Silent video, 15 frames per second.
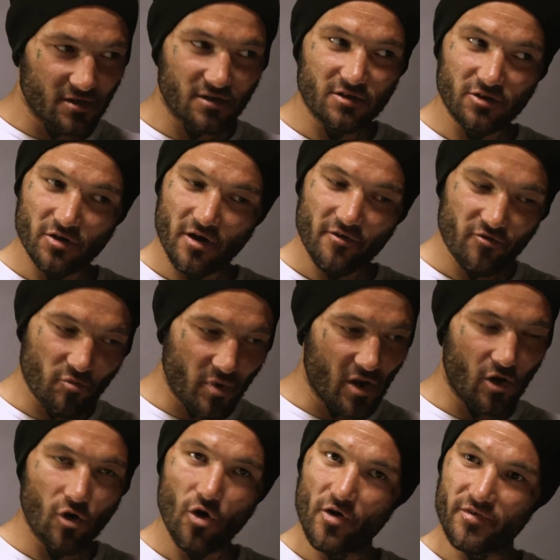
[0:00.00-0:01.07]
You have to be
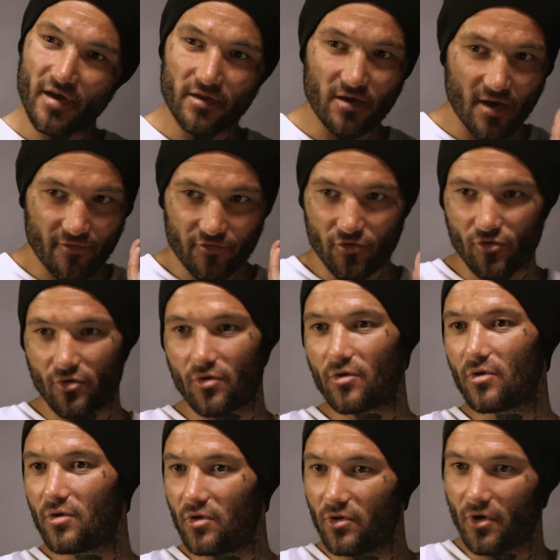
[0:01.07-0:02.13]
alert, and you have to,
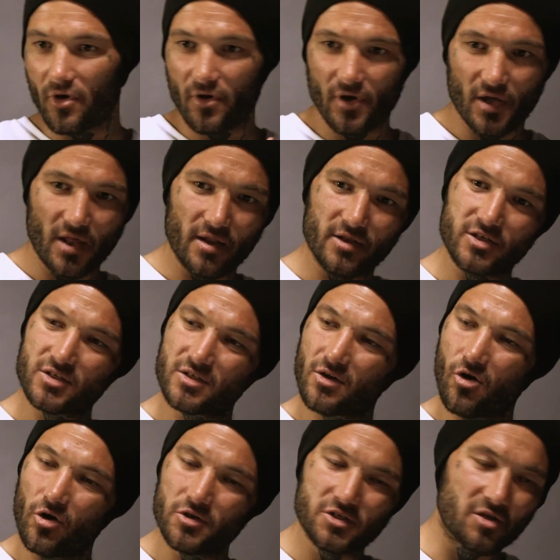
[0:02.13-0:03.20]
and it's
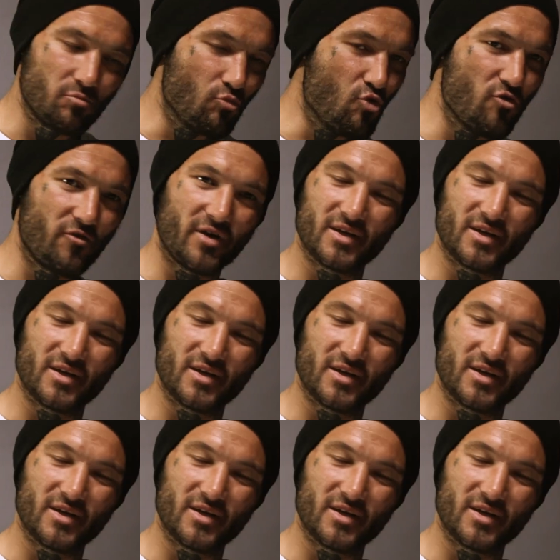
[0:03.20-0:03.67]
constant moving.